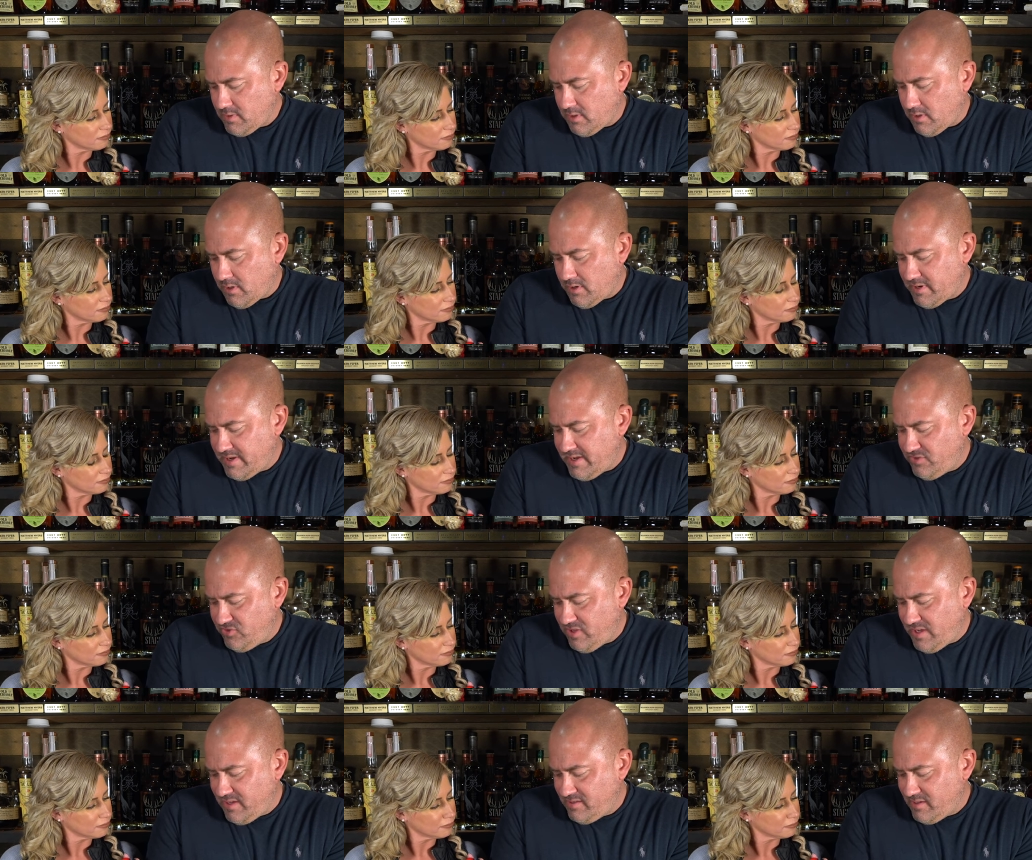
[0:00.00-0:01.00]

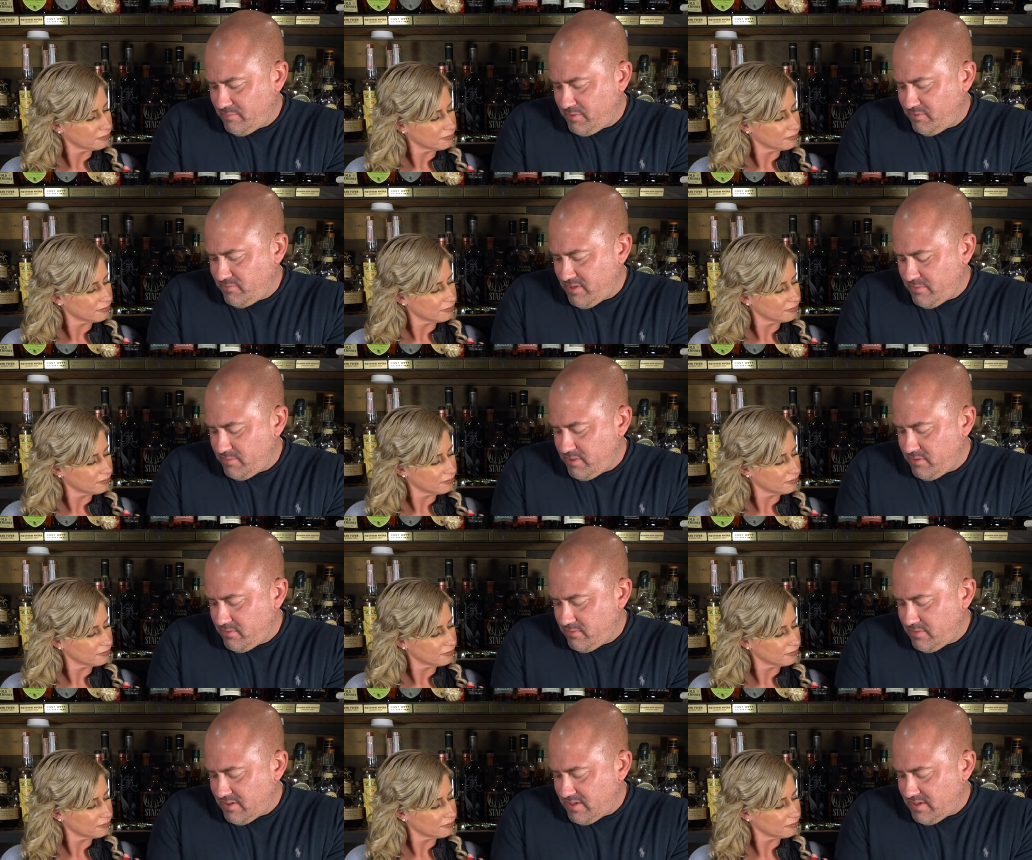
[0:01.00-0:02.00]

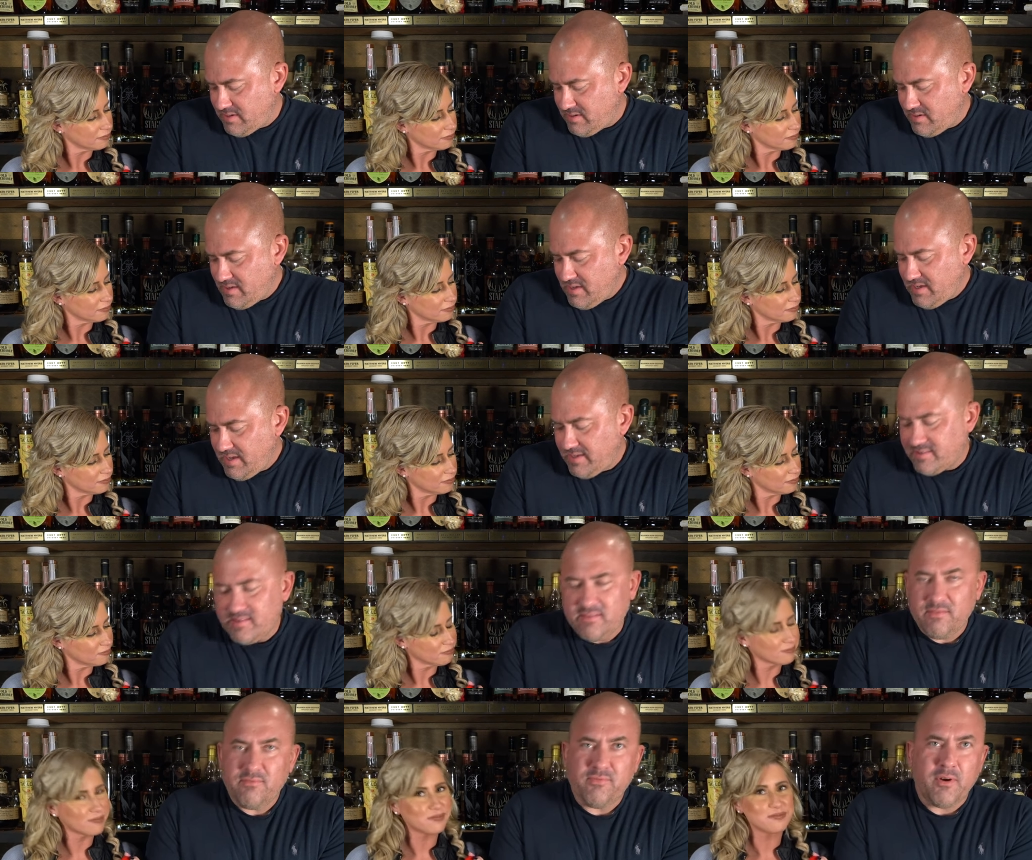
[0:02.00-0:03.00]
Speaker 1: RHKWW and
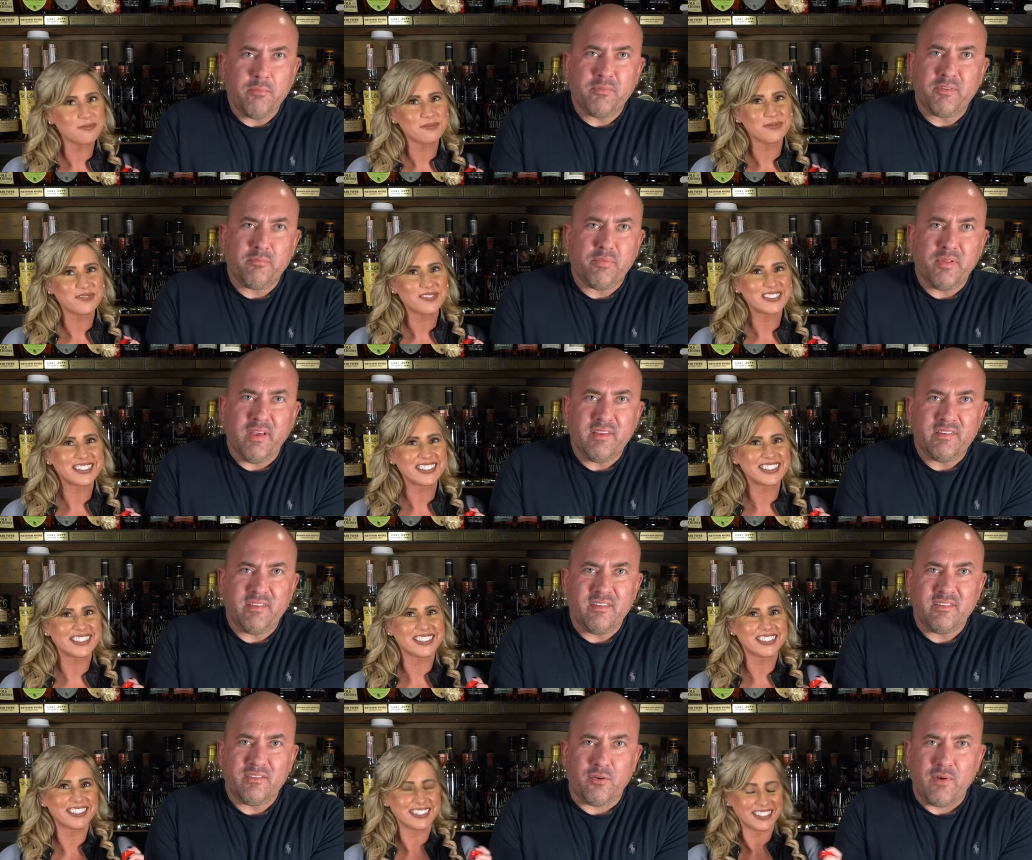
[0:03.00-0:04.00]
it's from some
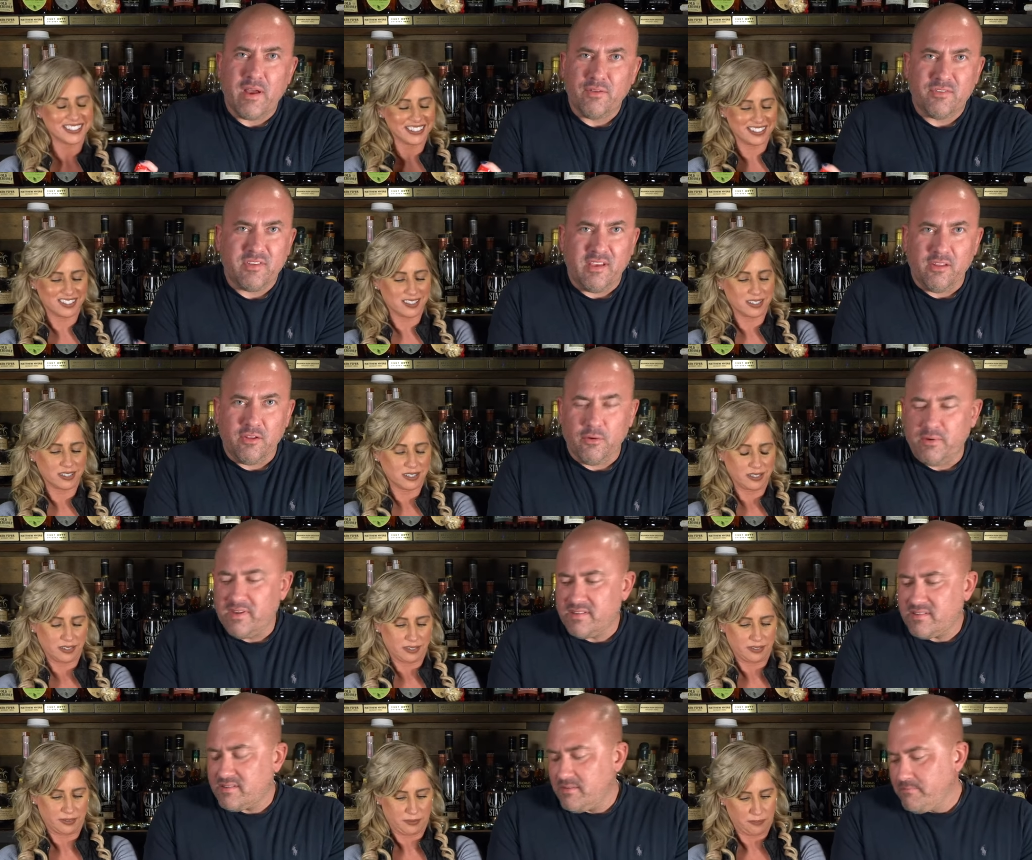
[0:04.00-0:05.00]
places around St.
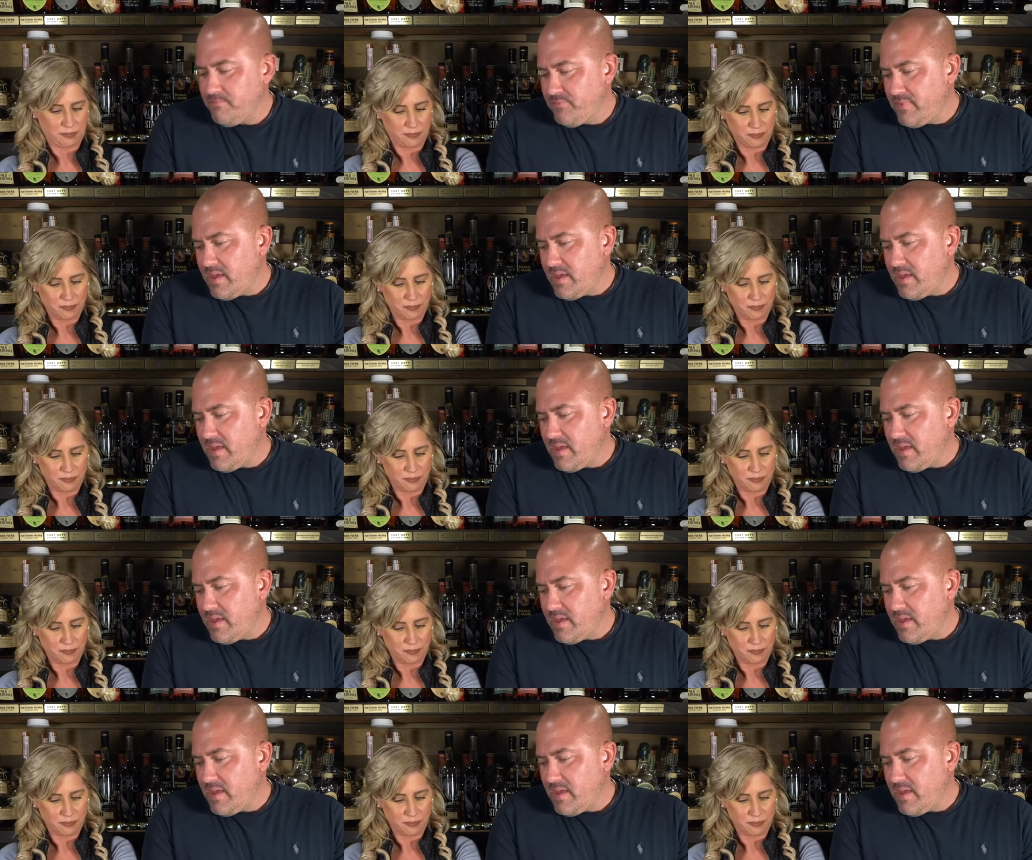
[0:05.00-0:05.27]
Louis.